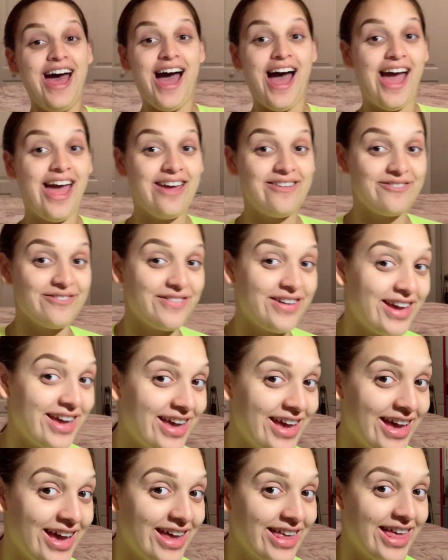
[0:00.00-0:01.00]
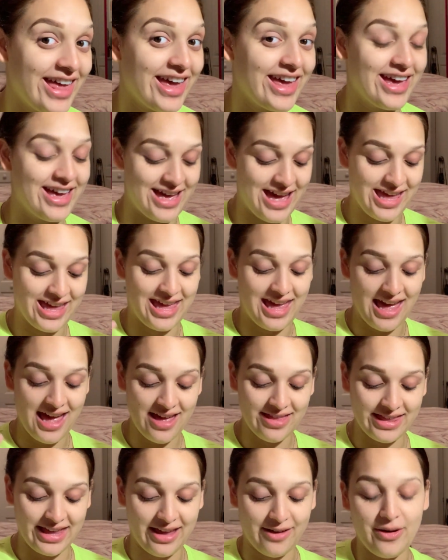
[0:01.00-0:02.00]
I'm making like, I
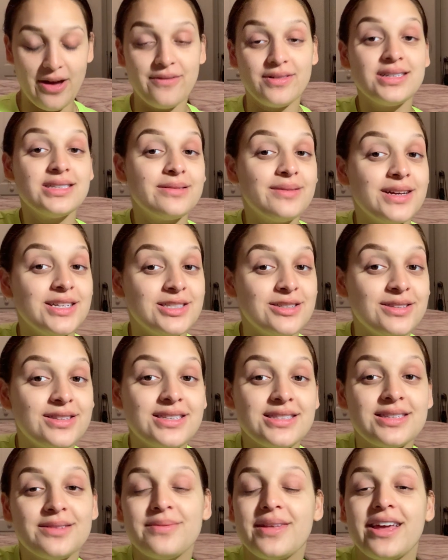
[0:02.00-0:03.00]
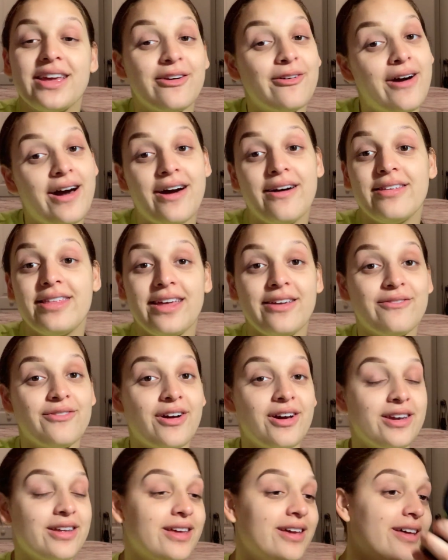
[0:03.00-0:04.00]
can't, like every time I do this I'm like, wow, like
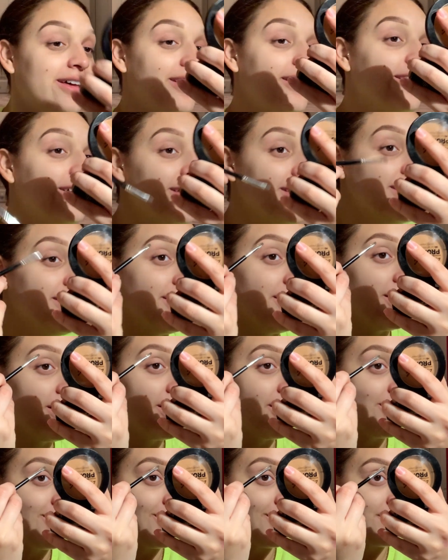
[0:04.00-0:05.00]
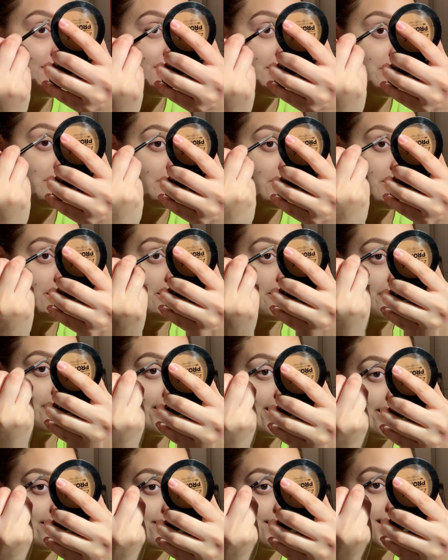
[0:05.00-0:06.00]
Veronica, you've come a long
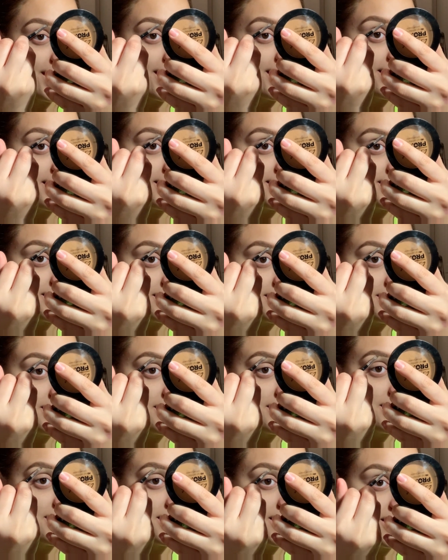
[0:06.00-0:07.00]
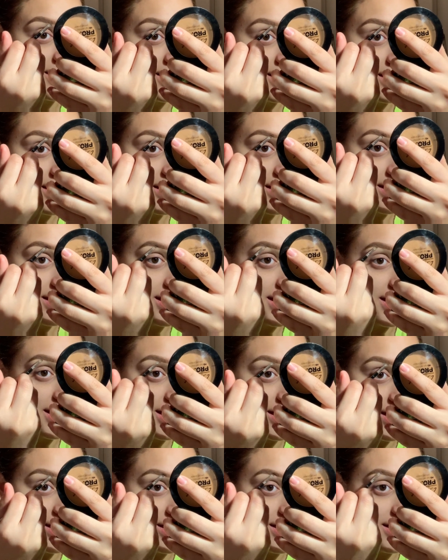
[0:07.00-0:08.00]
way, because again,
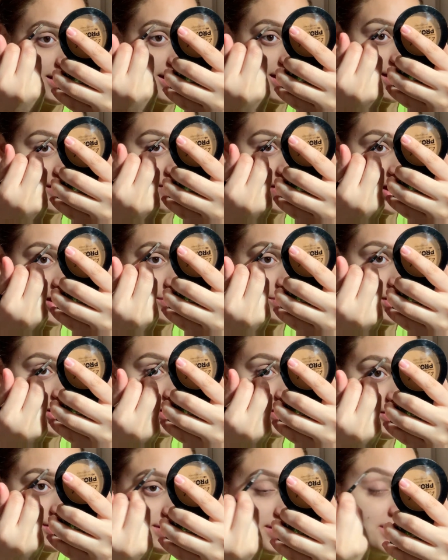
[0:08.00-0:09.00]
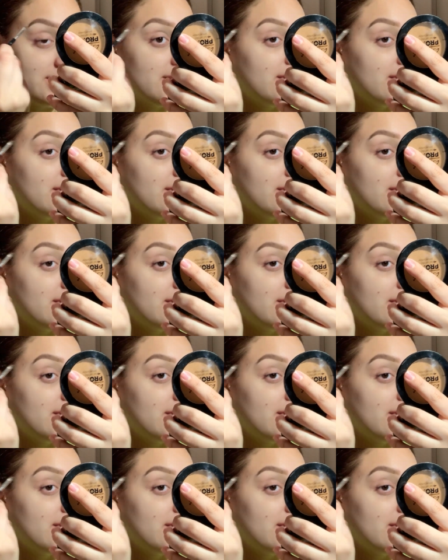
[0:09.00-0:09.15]
I didn't have eyebrows.